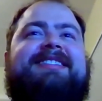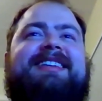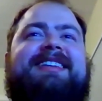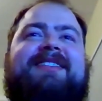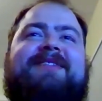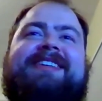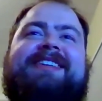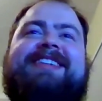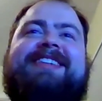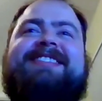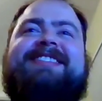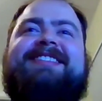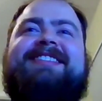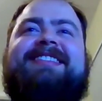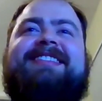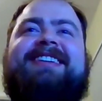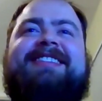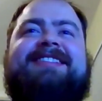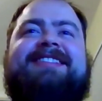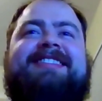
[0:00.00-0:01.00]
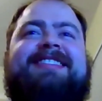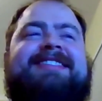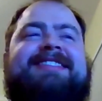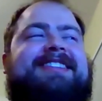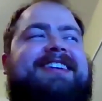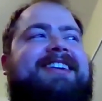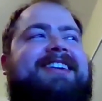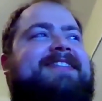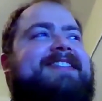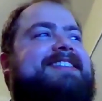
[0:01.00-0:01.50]
Yeah, we just touched the
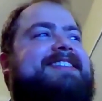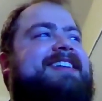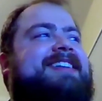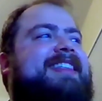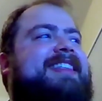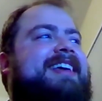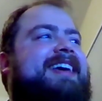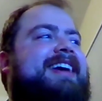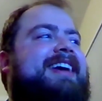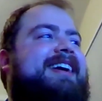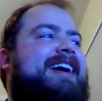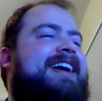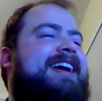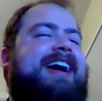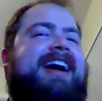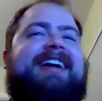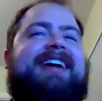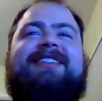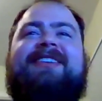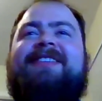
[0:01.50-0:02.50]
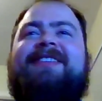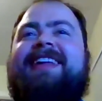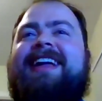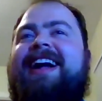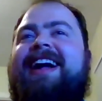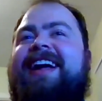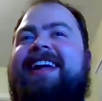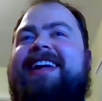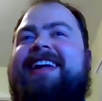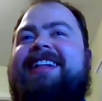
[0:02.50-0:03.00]
surface. I think I know that
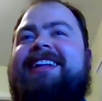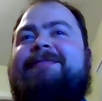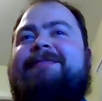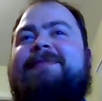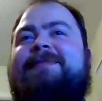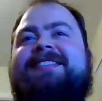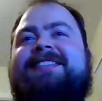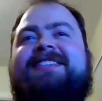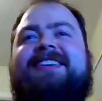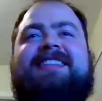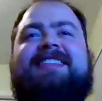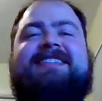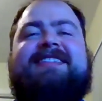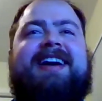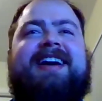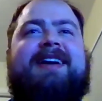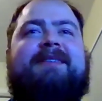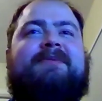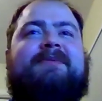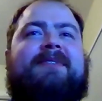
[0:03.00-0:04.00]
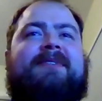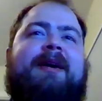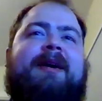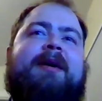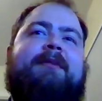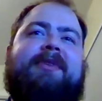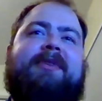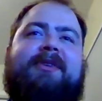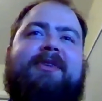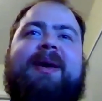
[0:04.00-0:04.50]
I get emails all the time
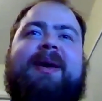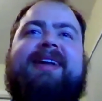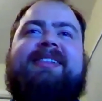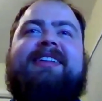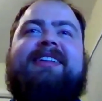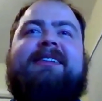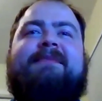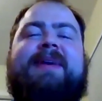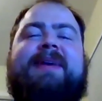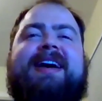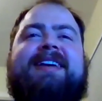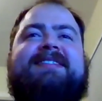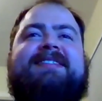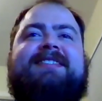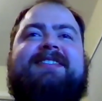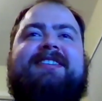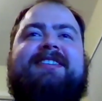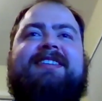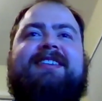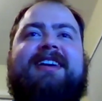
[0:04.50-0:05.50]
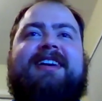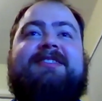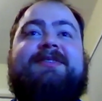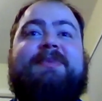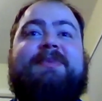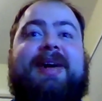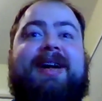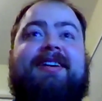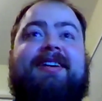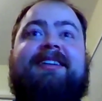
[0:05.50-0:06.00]
I'm a Wakelet ambassador as
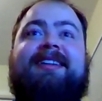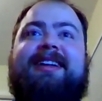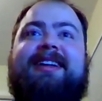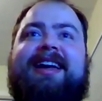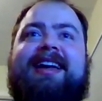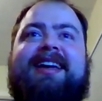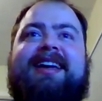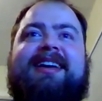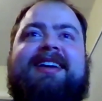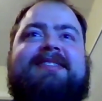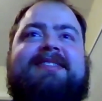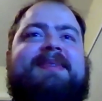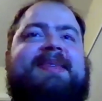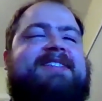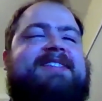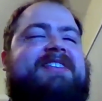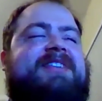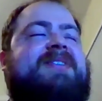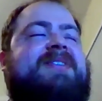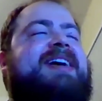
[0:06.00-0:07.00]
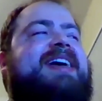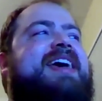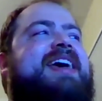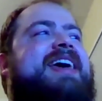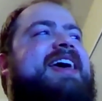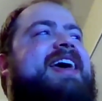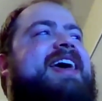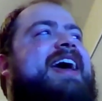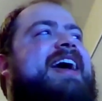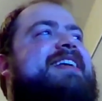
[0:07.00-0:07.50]
well as you,
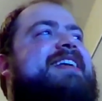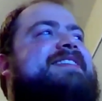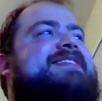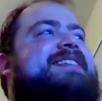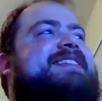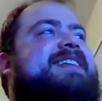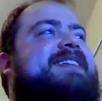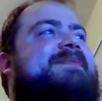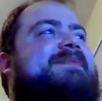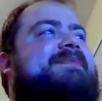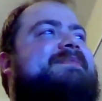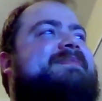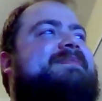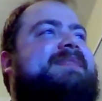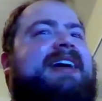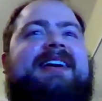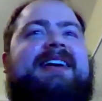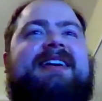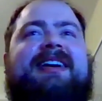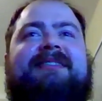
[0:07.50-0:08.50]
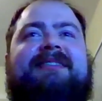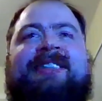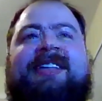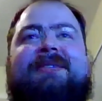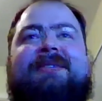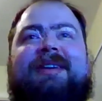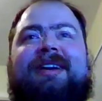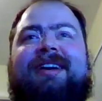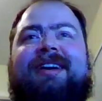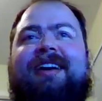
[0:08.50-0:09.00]
and like
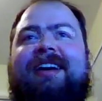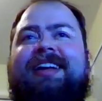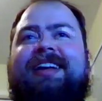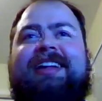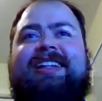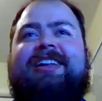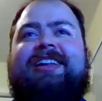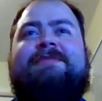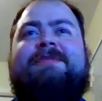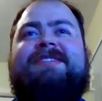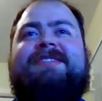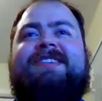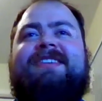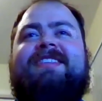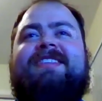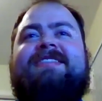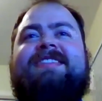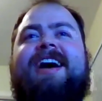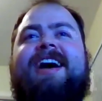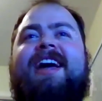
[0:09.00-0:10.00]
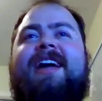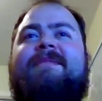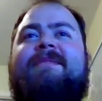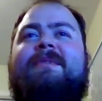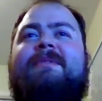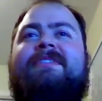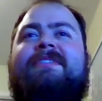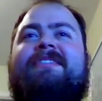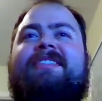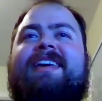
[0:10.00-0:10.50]
I get emails all the time
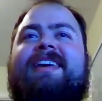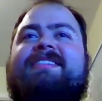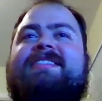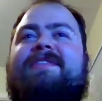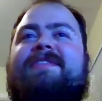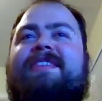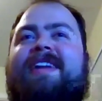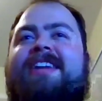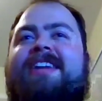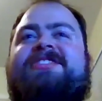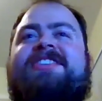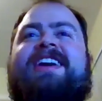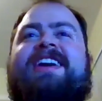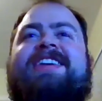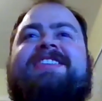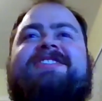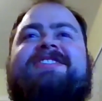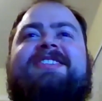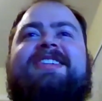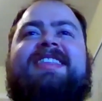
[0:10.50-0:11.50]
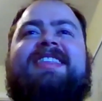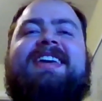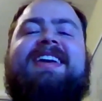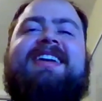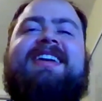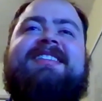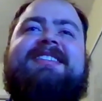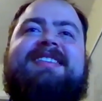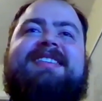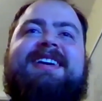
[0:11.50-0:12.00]
of like different educational
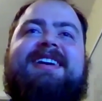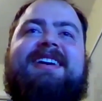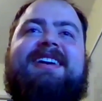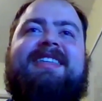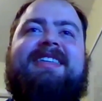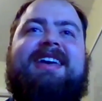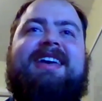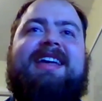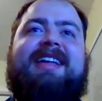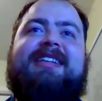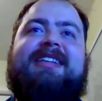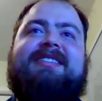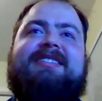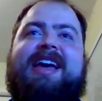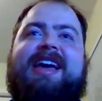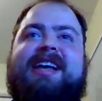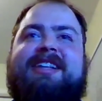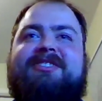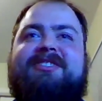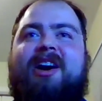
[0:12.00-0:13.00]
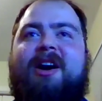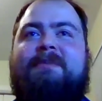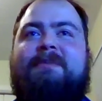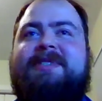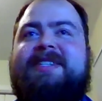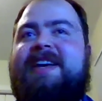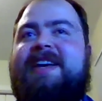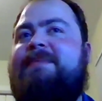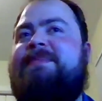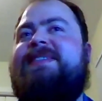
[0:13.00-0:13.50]
things and like top
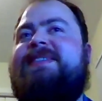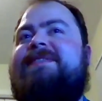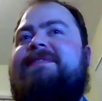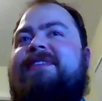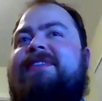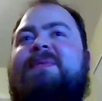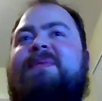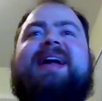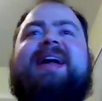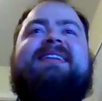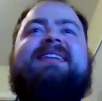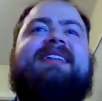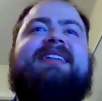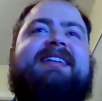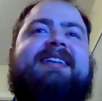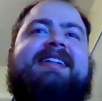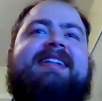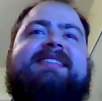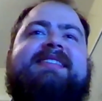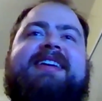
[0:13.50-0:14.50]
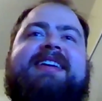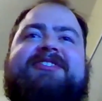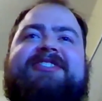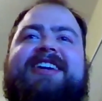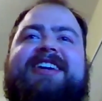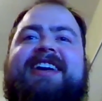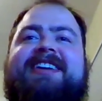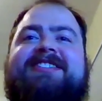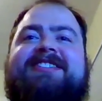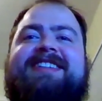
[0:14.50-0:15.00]
tips for Wakelet and
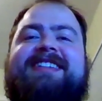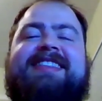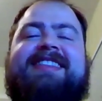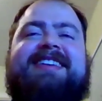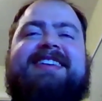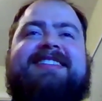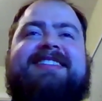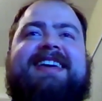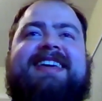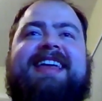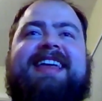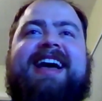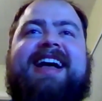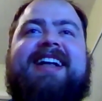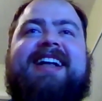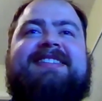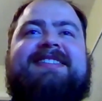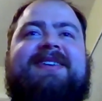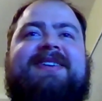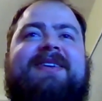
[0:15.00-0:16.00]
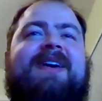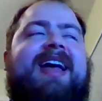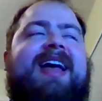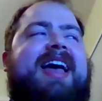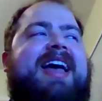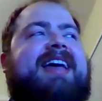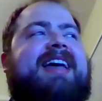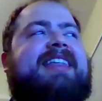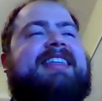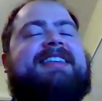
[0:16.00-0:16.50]
education and things like that. So
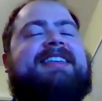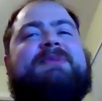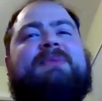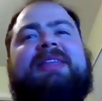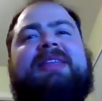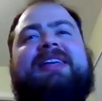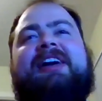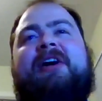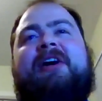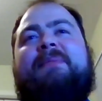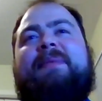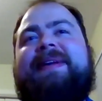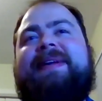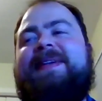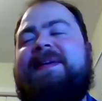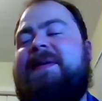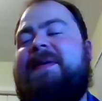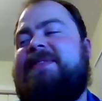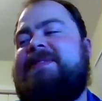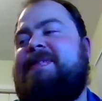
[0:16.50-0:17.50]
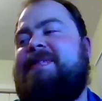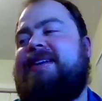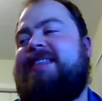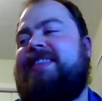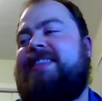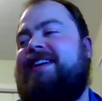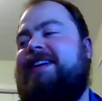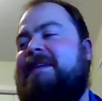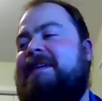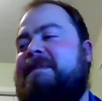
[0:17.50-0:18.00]
that's really helping out with
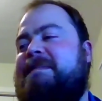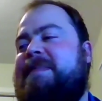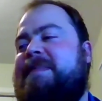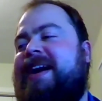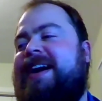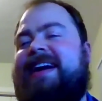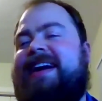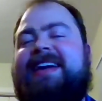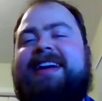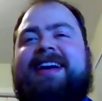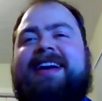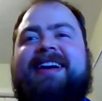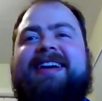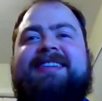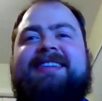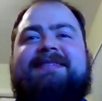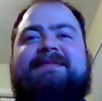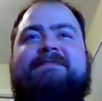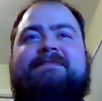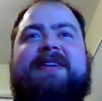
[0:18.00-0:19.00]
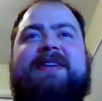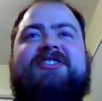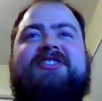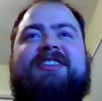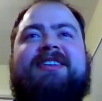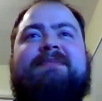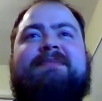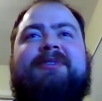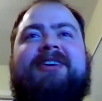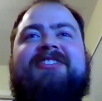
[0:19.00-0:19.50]
my
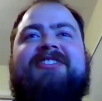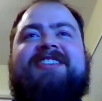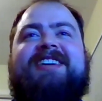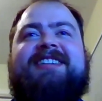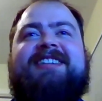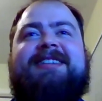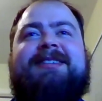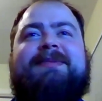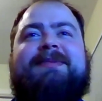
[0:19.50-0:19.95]
major project as